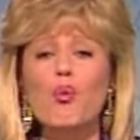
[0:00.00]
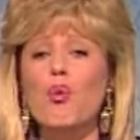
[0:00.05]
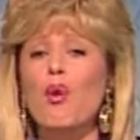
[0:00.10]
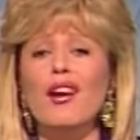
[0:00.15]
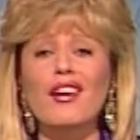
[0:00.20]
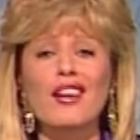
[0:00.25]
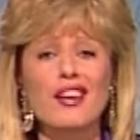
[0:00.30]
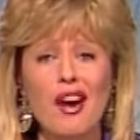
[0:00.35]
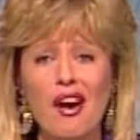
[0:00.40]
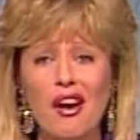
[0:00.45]

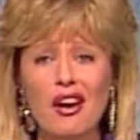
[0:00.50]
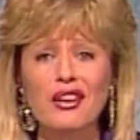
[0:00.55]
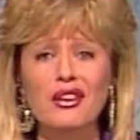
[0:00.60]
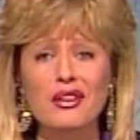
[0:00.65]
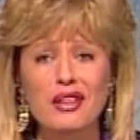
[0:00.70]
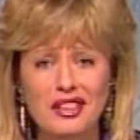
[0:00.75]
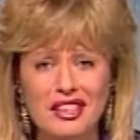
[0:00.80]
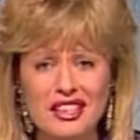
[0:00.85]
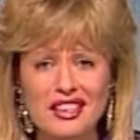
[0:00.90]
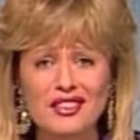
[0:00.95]
what an
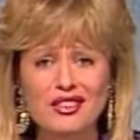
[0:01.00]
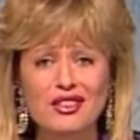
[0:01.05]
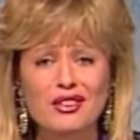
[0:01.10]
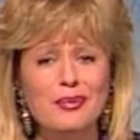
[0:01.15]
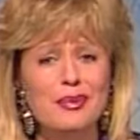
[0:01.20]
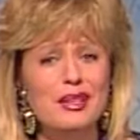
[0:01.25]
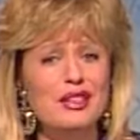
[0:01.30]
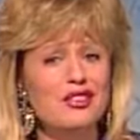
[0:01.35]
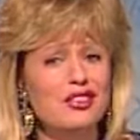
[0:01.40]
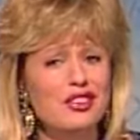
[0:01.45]
honor it is
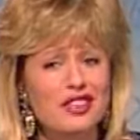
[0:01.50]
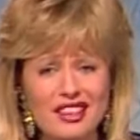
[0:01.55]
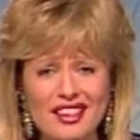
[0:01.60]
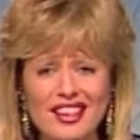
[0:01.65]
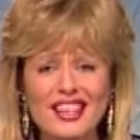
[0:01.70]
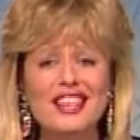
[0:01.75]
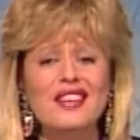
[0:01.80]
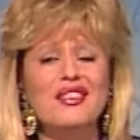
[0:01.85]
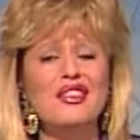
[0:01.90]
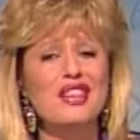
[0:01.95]
to be
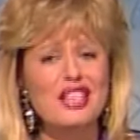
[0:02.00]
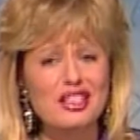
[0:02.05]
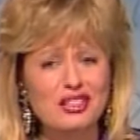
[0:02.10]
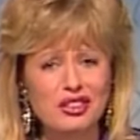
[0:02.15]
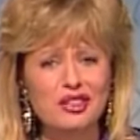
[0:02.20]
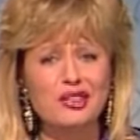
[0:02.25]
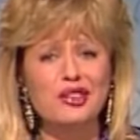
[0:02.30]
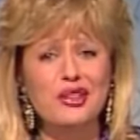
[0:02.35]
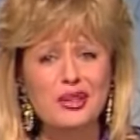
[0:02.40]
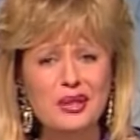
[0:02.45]
sitting in this
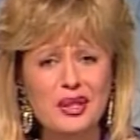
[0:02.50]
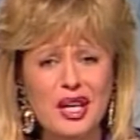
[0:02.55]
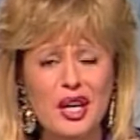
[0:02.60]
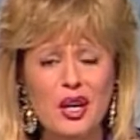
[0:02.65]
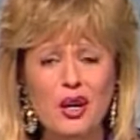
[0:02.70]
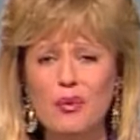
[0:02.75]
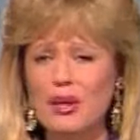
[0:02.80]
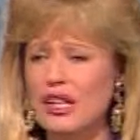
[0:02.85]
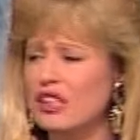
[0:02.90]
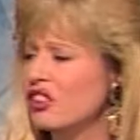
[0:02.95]

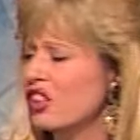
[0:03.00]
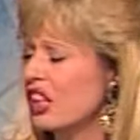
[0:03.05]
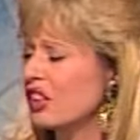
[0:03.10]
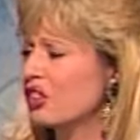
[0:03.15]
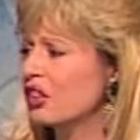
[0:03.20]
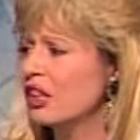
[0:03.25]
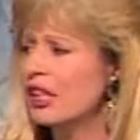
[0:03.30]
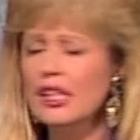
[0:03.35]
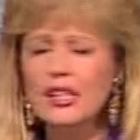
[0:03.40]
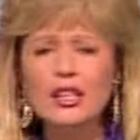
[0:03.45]
studio where
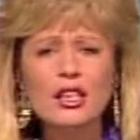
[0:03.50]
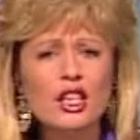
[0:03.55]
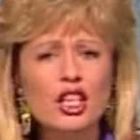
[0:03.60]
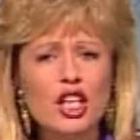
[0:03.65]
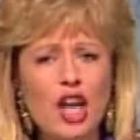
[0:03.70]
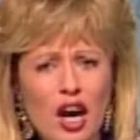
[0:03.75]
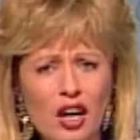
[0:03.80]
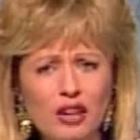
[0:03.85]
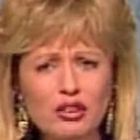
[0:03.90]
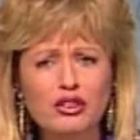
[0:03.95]
such
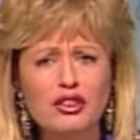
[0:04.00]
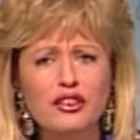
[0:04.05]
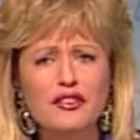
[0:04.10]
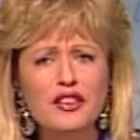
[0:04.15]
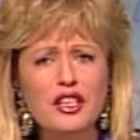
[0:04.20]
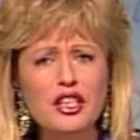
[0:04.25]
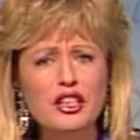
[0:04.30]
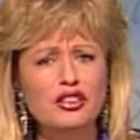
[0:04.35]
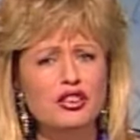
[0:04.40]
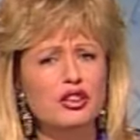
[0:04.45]

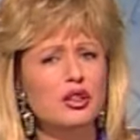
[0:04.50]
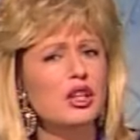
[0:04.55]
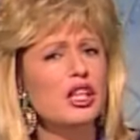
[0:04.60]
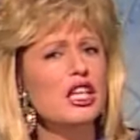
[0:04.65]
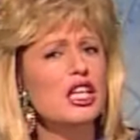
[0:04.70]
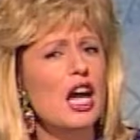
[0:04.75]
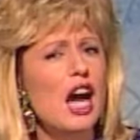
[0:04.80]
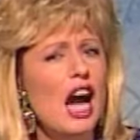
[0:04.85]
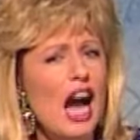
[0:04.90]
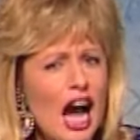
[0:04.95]
controversial
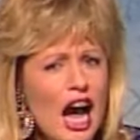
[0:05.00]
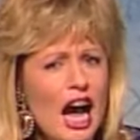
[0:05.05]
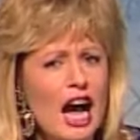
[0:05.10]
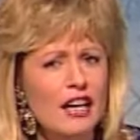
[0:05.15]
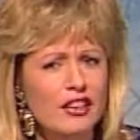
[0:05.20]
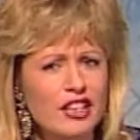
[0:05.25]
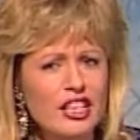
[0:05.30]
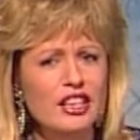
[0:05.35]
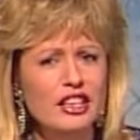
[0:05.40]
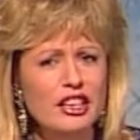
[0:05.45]
and
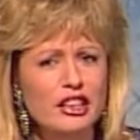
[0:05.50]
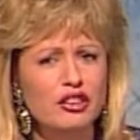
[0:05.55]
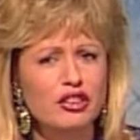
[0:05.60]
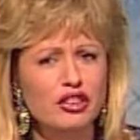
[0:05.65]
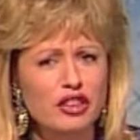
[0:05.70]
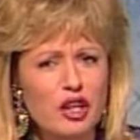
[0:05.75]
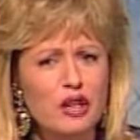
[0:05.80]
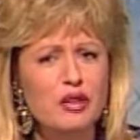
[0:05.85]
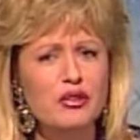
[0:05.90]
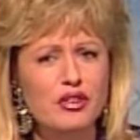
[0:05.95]
hard-hitting
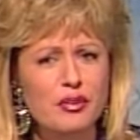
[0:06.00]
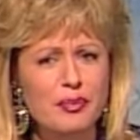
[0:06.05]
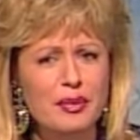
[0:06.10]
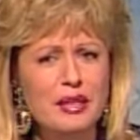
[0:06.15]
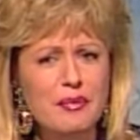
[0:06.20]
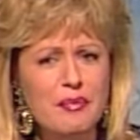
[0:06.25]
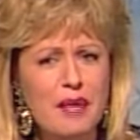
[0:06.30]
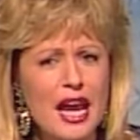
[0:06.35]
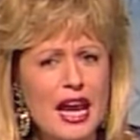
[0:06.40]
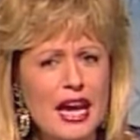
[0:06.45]
shows have
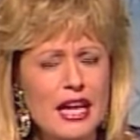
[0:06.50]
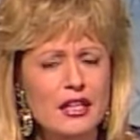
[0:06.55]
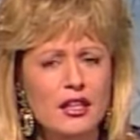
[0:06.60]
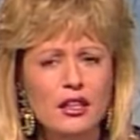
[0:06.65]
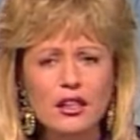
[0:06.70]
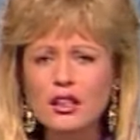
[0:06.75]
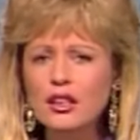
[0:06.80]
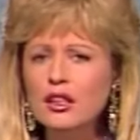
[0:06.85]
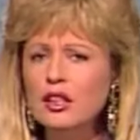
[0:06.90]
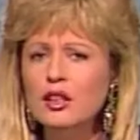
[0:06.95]
been made.
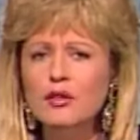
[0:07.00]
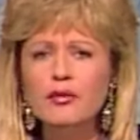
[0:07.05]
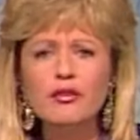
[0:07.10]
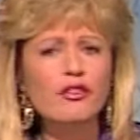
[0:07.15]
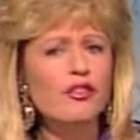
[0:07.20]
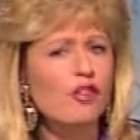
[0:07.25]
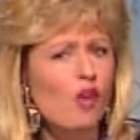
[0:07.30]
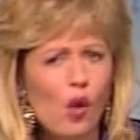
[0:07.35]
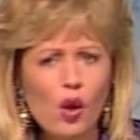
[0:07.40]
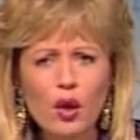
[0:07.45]

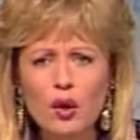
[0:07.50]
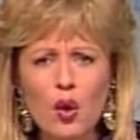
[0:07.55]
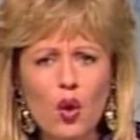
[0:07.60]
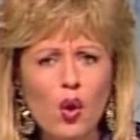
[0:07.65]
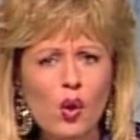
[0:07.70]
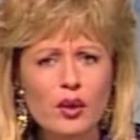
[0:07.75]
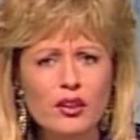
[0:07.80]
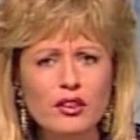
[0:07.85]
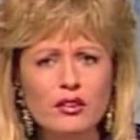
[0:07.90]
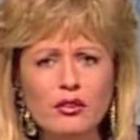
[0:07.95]
Four
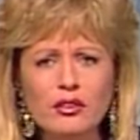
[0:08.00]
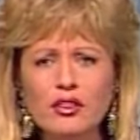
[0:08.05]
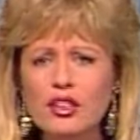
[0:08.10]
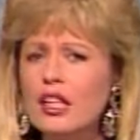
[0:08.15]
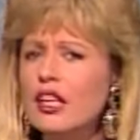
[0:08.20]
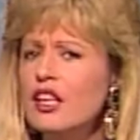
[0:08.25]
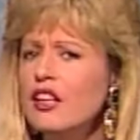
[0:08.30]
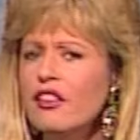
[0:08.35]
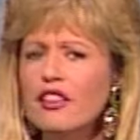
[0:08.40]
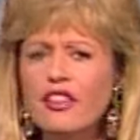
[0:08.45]
Corners,
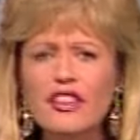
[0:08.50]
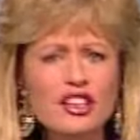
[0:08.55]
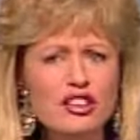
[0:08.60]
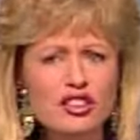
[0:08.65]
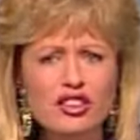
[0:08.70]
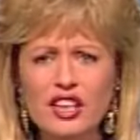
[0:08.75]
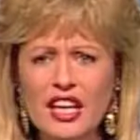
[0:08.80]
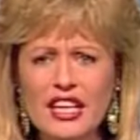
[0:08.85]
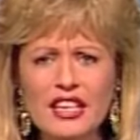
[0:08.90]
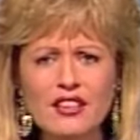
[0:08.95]

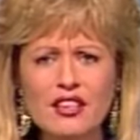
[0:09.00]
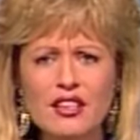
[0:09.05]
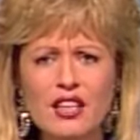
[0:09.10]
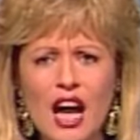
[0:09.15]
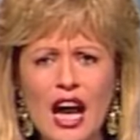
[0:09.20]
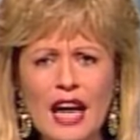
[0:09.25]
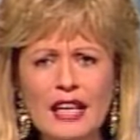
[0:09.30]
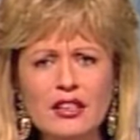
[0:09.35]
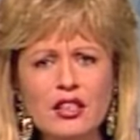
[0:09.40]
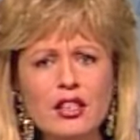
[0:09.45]
This Day
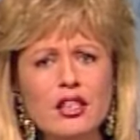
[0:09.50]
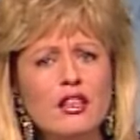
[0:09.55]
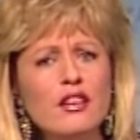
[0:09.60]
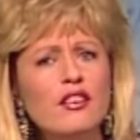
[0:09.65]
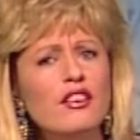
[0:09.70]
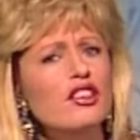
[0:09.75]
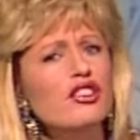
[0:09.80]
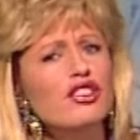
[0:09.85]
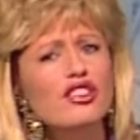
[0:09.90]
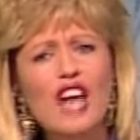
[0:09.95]
Tonight,
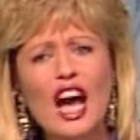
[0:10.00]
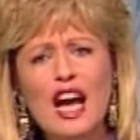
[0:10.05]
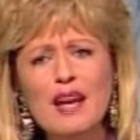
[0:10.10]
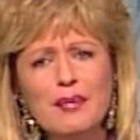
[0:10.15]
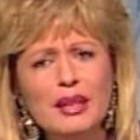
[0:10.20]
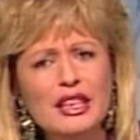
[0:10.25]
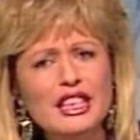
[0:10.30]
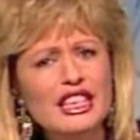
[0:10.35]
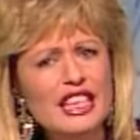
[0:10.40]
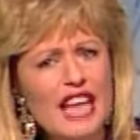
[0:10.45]
The
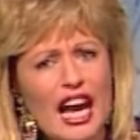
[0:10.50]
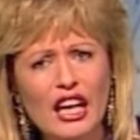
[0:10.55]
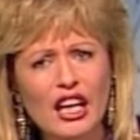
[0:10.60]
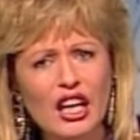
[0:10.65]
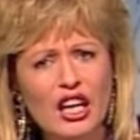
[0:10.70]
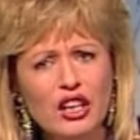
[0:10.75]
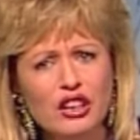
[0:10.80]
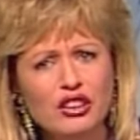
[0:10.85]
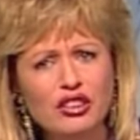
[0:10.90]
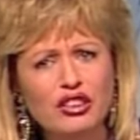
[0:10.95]
Simon
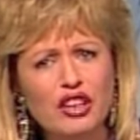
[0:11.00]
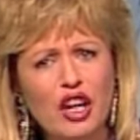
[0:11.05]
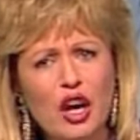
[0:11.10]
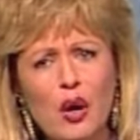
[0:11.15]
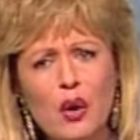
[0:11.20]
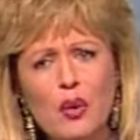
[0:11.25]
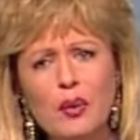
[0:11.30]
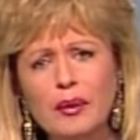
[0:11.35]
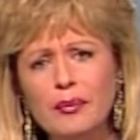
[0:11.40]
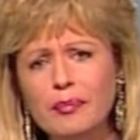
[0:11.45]
Gallagher
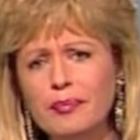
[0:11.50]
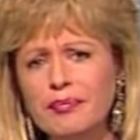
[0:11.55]
Show.